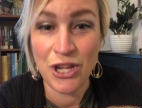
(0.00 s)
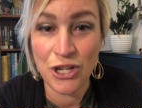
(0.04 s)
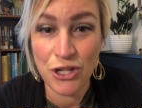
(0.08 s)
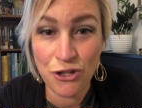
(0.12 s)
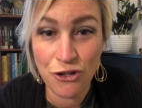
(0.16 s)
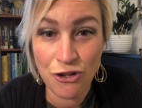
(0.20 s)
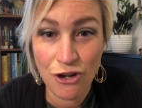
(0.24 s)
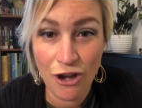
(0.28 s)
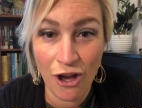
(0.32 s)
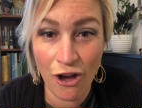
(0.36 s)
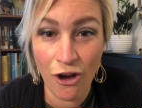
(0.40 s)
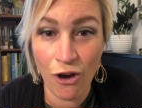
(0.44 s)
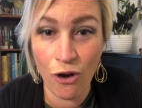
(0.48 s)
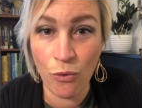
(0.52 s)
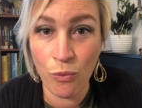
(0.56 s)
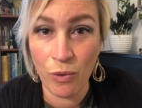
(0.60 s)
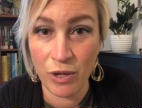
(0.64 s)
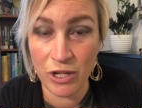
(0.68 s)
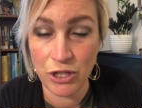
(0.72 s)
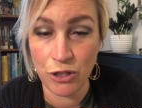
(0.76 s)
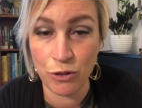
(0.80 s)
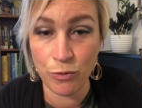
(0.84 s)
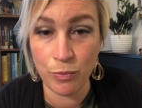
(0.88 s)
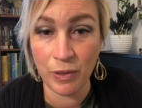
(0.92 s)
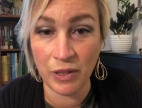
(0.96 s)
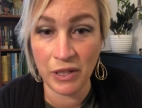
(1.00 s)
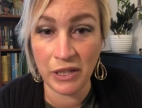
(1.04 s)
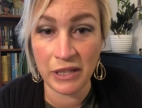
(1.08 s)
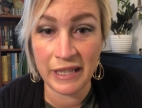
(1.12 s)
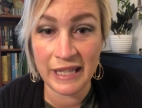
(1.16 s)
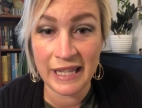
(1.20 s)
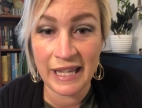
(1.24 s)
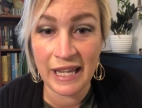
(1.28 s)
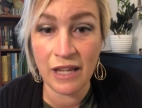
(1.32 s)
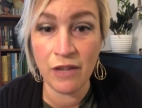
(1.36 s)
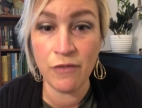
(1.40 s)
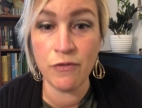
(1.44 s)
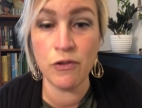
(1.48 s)
know what you
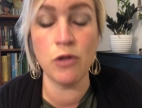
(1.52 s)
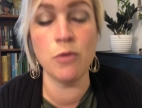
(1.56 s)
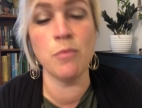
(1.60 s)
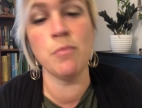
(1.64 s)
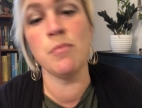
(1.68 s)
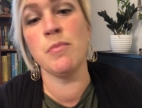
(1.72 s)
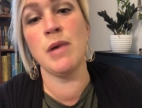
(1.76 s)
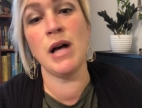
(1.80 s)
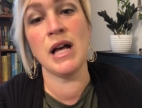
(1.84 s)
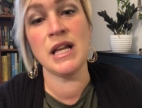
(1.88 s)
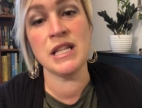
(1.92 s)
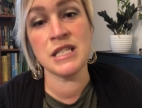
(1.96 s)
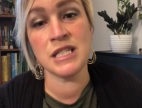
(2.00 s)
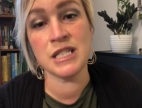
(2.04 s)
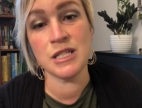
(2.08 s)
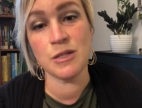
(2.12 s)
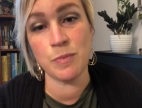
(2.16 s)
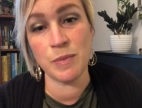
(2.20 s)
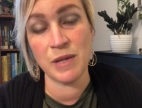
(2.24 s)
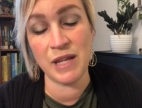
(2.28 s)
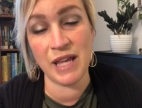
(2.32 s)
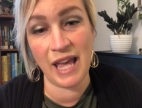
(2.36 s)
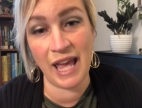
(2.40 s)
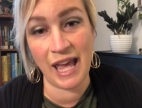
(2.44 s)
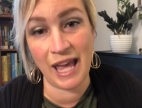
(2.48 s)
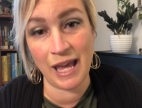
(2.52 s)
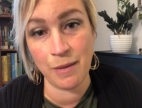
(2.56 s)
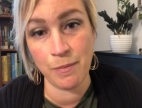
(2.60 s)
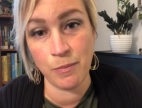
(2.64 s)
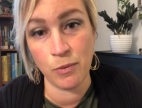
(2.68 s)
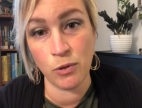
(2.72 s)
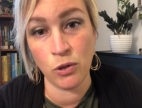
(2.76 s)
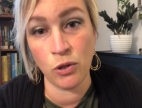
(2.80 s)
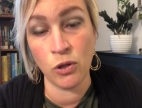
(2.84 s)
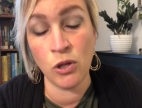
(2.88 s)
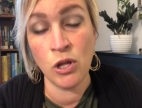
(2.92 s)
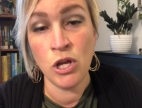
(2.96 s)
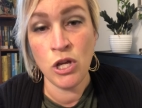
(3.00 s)
believe. You must be
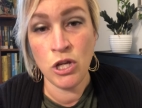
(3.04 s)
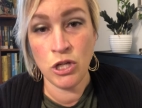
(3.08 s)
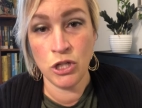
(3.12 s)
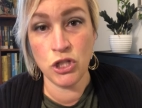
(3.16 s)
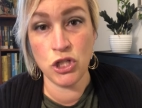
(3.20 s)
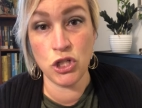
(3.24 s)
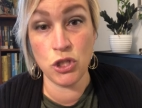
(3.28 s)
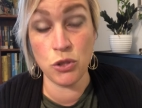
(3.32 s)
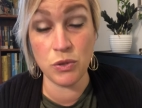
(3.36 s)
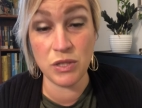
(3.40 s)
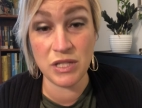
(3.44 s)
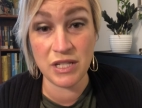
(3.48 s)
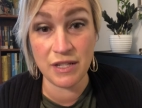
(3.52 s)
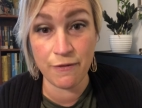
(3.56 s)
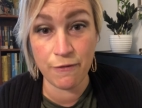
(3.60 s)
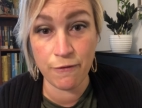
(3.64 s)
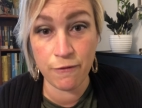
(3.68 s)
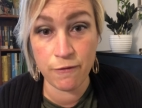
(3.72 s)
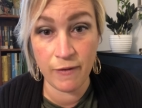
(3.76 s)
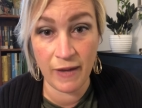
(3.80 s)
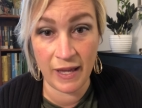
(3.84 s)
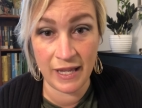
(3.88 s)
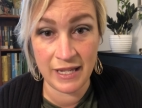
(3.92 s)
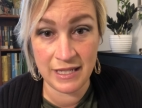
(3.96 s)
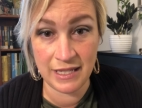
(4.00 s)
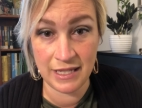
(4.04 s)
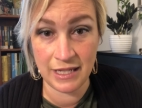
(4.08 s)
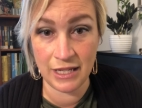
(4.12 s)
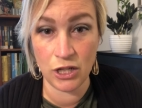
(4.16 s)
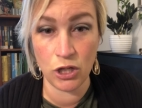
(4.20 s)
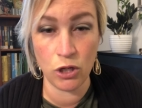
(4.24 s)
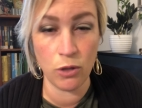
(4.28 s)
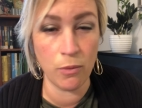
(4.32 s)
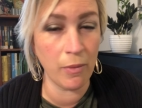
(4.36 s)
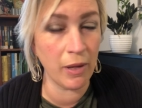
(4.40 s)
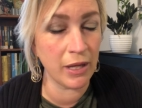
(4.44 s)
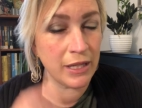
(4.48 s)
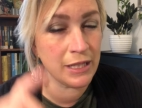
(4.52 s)
able to defend it.
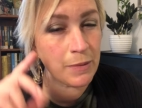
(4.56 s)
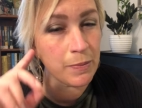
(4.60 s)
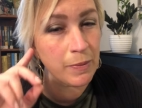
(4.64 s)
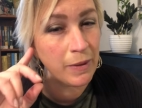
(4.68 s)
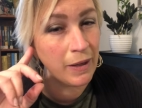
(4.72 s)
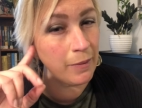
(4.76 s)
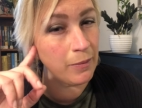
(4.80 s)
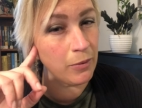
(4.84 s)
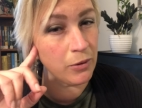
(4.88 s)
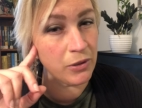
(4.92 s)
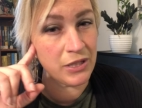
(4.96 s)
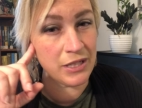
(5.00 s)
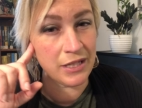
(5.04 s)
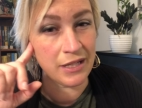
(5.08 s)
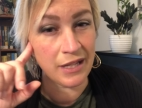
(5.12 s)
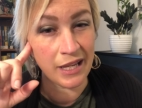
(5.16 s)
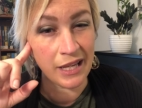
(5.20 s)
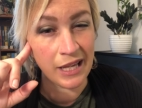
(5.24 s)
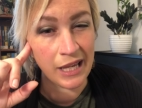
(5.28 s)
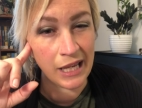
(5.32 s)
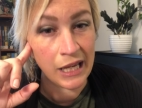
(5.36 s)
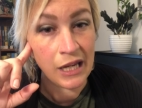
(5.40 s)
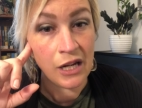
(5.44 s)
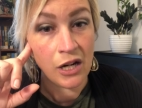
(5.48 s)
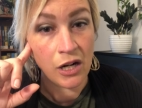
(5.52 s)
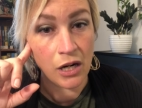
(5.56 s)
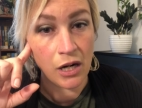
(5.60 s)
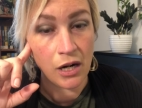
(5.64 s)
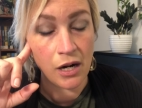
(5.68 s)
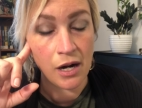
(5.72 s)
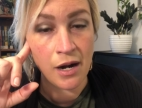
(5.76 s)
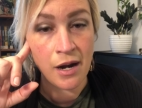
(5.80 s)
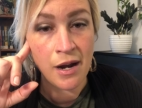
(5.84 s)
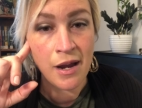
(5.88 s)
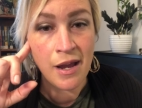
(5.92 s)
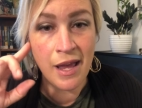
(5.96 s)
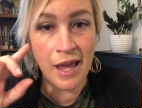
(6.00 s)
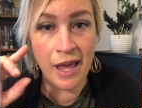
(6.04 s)
You must be able to
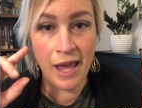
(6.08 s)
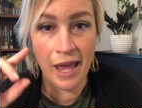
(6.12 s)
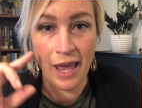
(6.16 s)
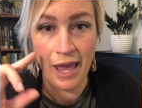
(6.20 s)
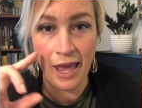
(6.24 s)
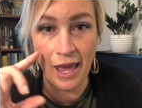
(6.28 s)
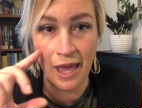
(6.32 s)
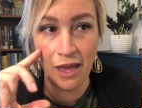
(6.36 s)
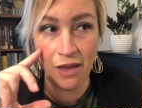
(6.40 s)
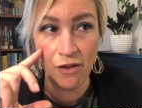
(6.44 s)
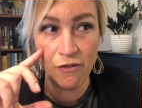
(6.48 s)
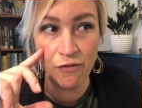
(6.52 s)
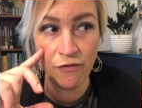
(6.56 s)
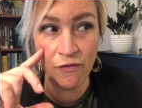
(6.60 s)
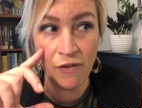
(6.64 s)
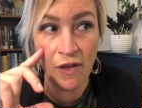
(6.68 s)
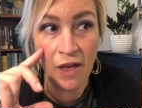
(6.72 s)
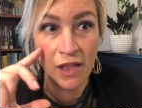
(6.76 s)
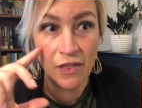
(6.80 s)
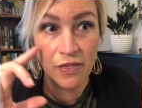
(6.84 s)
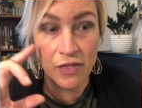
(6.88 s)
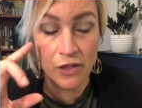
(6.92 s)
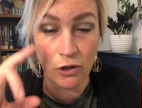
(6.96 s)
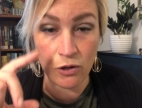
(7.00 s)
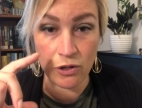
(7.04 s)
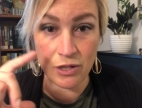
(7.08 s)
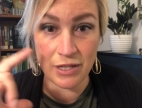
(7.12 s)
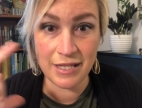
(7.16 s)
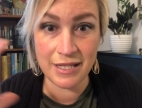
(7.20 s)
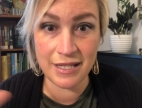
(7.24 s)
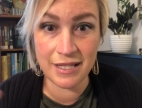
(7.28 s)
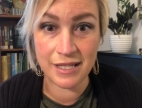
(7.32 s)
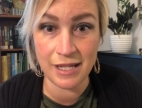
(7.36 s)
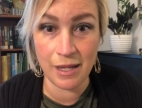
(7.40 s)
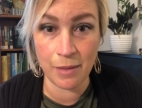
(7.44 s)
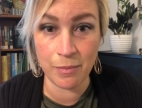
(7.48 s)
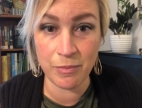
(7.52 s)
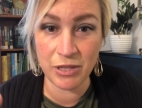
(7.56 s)
hear if there is
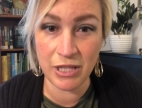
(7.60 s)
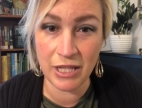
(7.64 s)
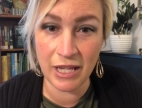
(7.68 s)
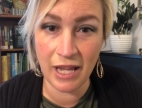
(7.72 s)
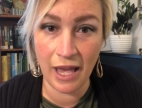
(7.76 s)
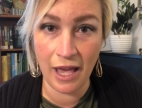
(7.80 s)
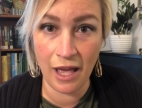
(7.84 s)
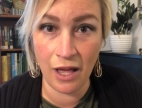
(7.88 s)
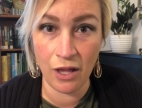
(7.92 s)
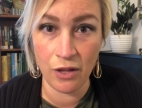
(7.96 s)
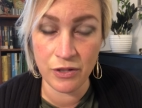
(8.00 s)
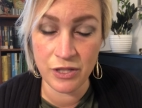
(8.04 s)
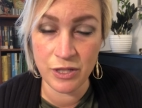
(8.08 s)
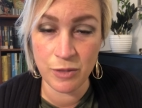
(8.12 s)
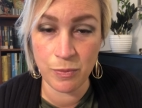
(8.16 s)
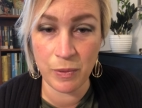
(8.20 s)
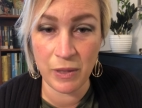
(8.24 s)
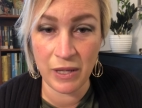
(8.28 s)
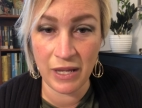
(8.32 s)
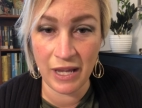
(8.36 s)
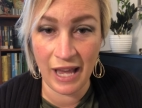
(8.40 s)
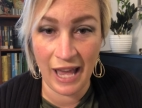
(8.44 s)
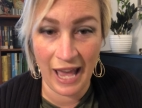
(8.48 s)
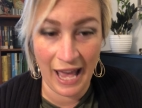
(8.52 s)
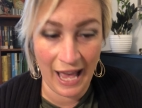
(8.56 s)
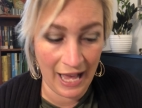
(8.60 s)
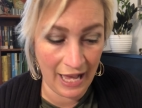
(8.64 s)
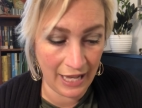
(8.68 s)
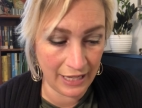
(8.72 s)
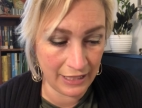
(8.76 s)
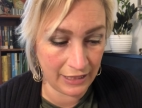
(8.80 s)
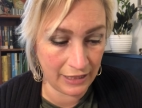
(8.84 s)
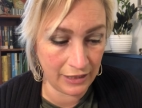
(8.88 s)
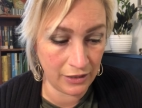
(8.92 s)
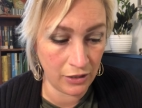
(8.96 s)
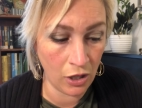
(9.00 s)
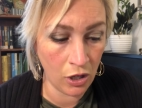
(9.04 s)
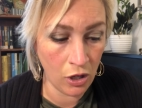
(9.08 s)
something else being
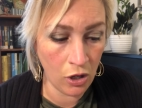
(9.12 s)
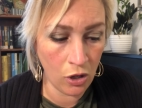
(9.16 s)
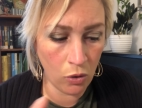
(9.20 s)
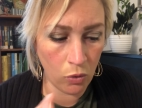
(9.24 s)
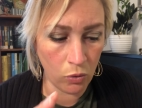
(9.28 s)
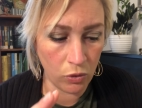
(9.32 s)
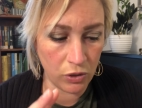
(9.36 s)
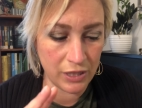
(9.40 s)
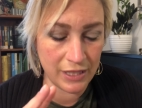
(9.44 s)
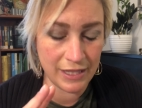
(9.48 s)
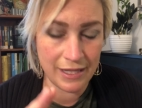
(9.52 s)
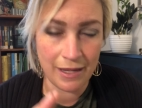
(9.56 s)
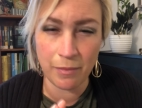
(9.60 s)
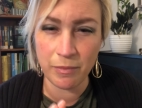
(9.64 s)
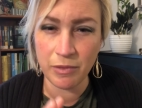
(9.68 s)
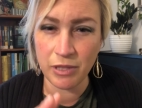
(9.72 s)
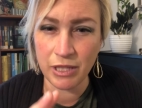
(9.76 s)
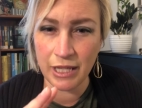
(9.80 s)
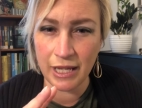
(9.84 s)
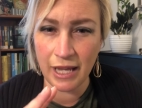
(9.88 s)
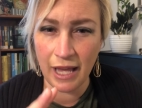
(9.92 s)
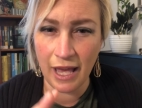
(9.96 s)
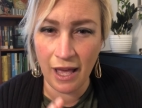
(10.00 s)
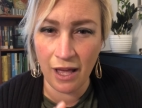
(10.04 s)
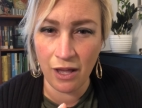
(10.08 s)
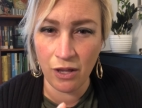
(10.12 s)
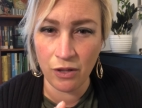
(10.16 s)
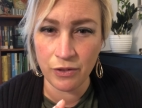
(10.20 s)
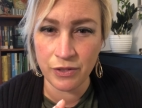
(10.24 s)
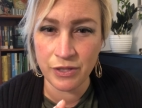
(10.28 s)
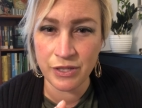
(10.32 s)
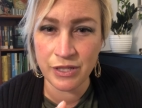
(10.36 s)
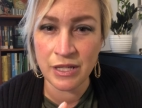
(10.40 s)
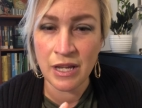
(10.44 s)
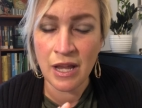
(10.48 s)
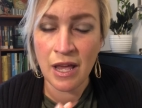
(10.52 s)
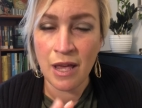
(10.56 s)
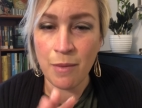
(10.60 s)
added or something
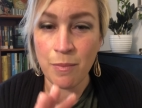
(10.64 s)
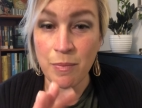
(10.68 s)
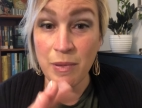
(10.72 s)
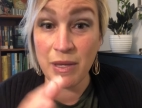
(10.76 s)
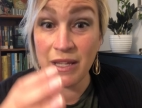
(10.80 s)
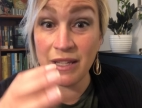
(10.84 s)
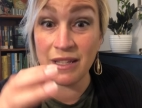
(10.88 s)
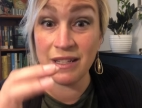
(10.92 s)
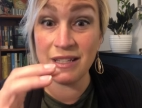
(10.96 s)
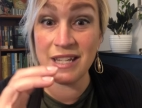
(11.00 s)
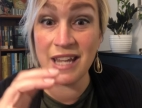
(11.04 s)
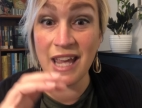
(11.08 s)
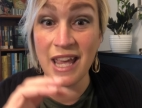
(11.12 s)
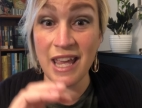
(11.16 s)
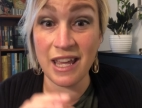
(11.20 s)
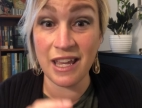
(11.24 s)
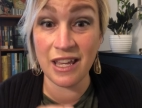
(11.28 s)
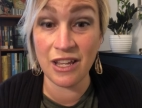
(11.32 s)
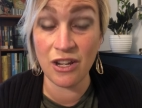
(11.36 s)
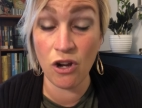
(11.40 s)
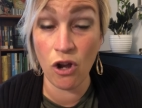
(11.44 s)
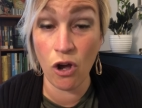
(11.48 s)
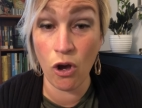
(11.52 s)
else being taken